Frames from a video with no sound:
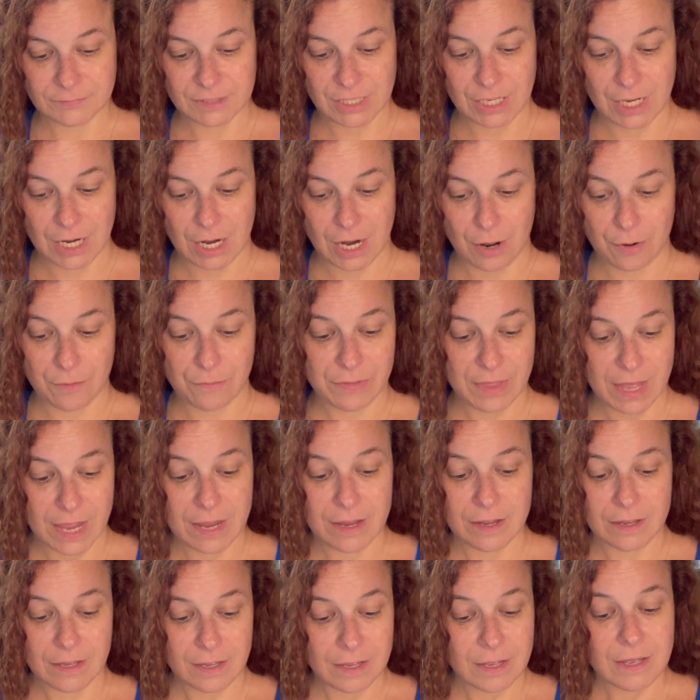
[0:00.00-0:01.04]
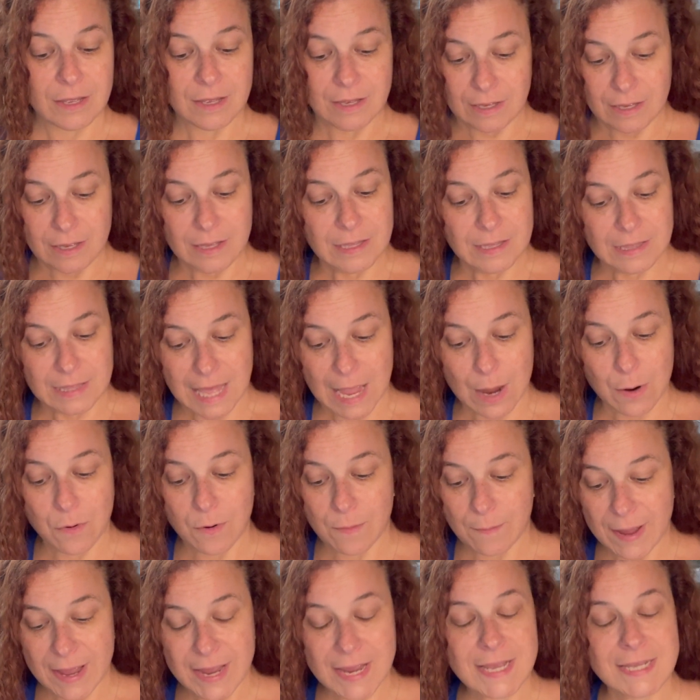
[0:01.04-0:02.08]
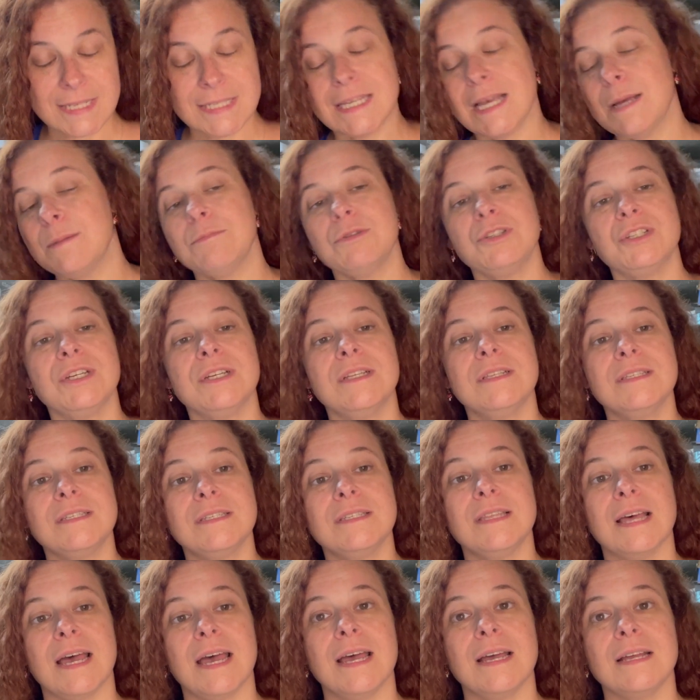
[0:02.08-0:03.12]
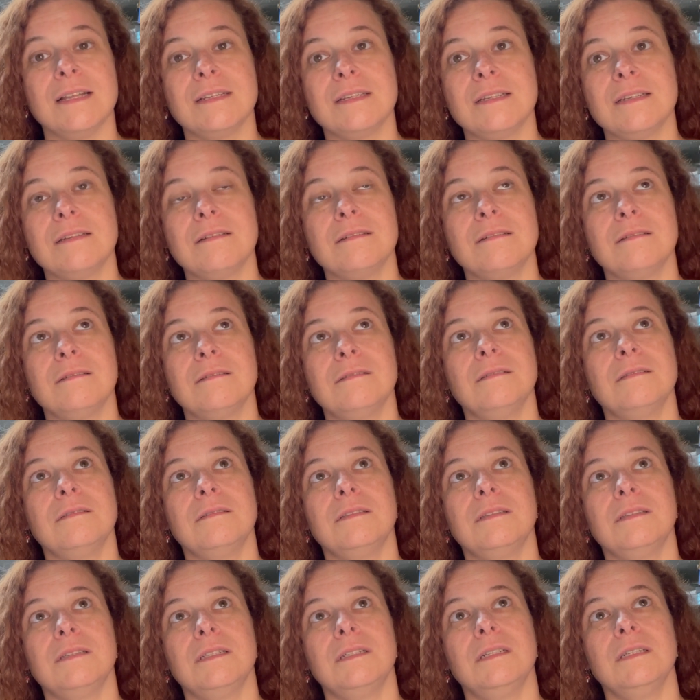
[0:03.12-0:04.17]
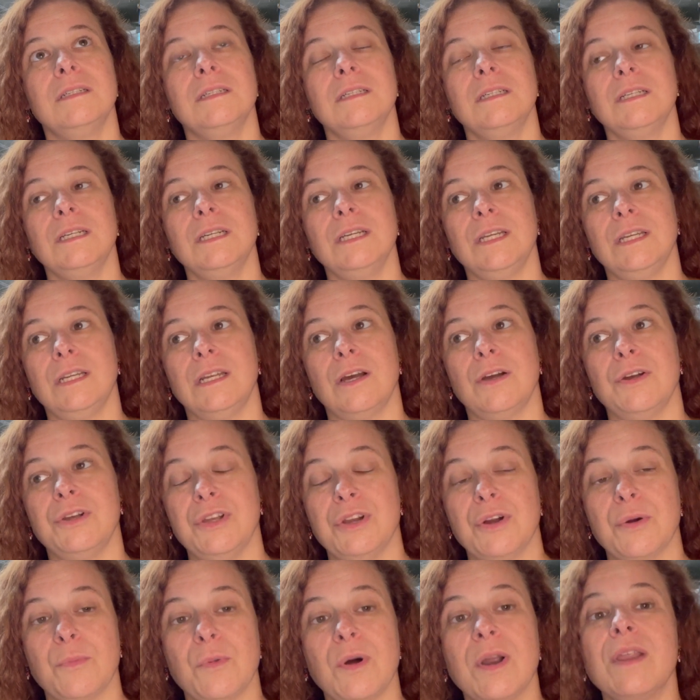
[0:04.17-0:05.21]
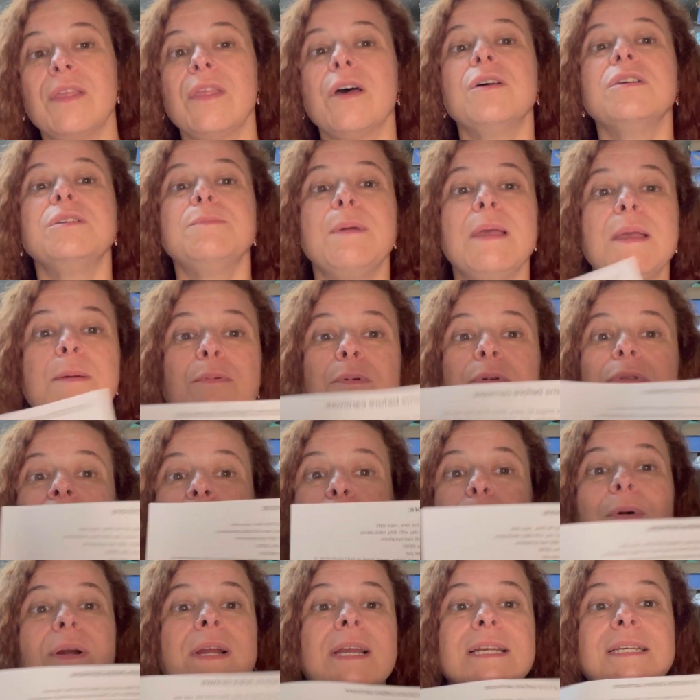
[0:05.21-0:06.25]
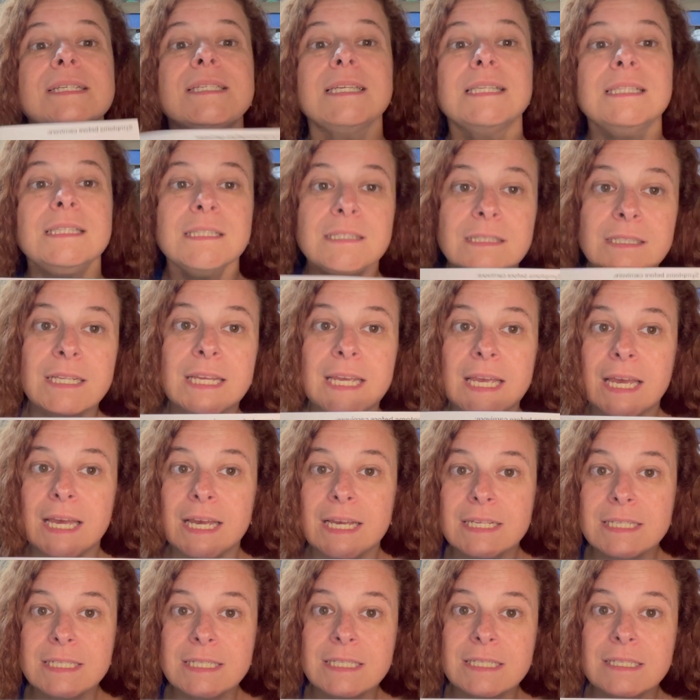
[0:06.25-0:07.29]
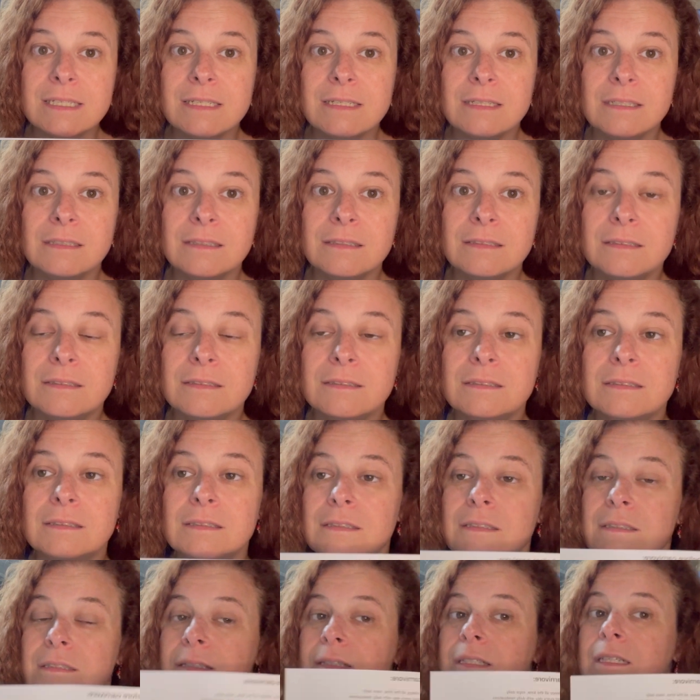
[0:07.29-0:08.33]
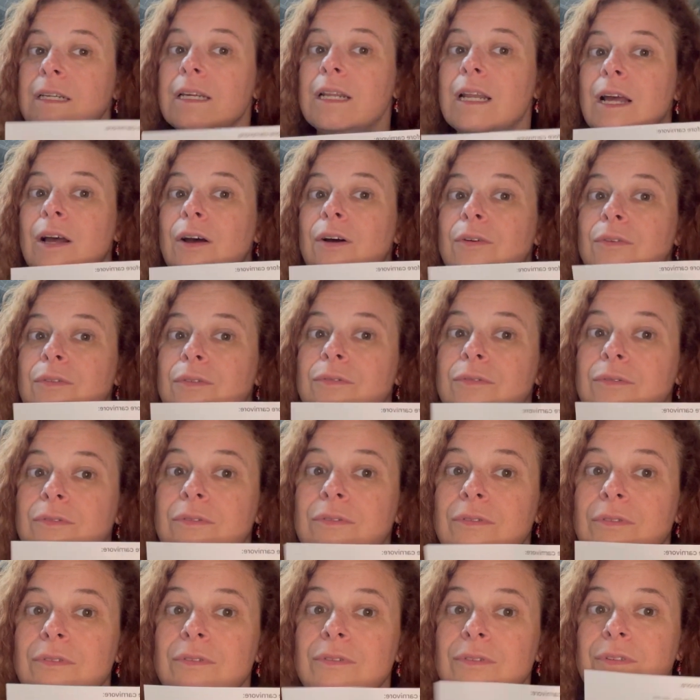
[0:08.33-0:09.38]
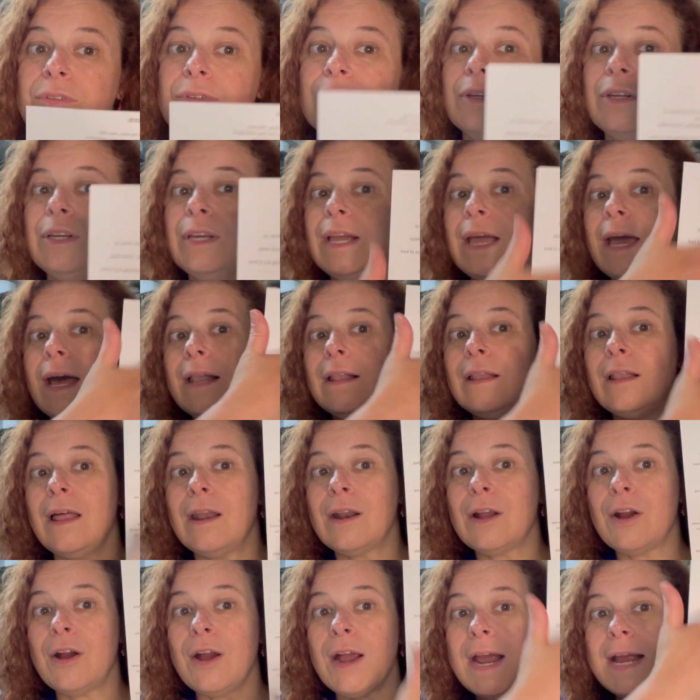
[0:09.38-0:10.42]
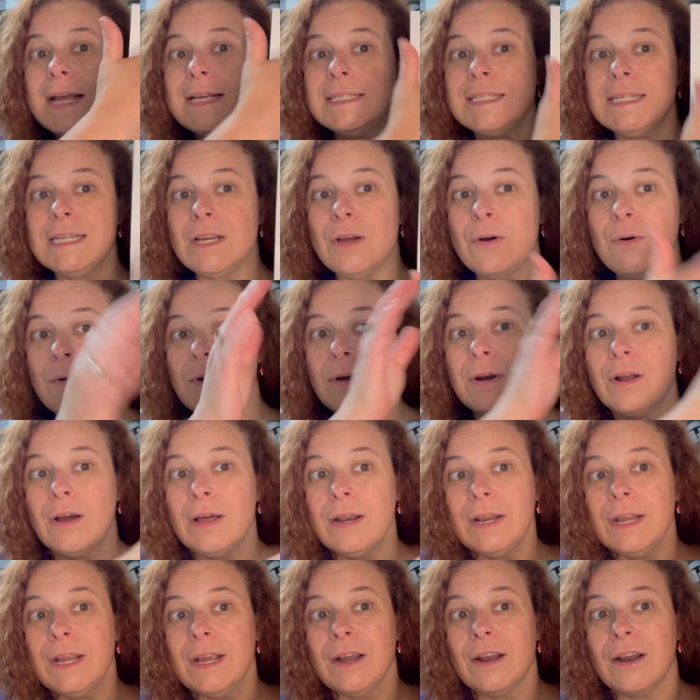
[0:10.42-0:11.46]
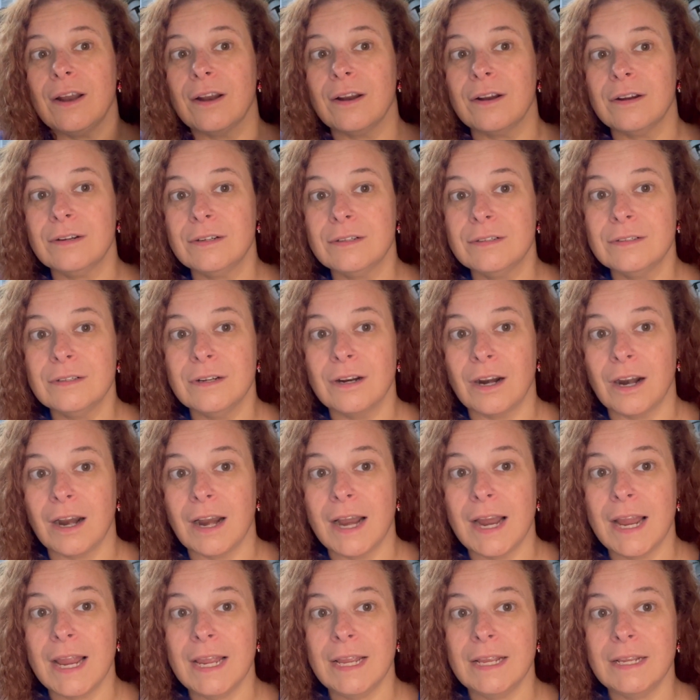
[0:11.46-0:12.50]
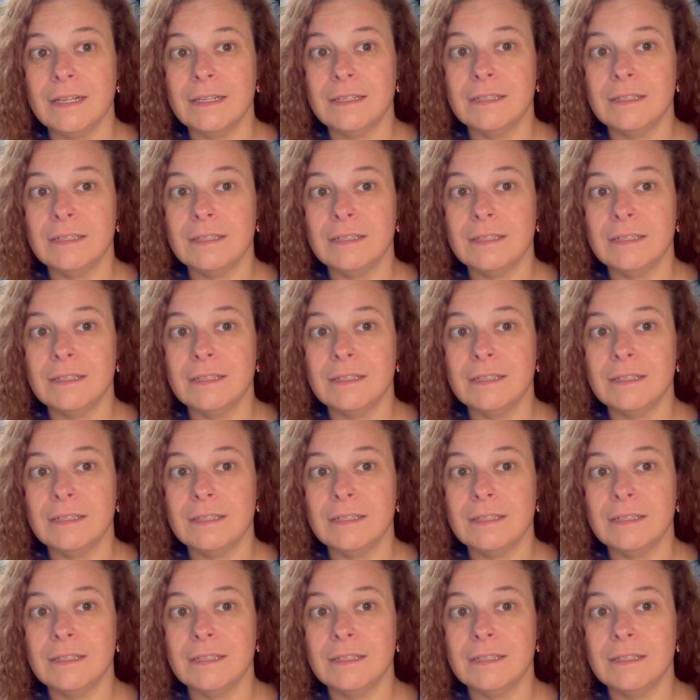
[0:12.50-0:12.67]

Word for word: You know, they they will make assumptions that, you know, you're one of those people that brings in the list. You know, you got a lot of crazy going on here, all right?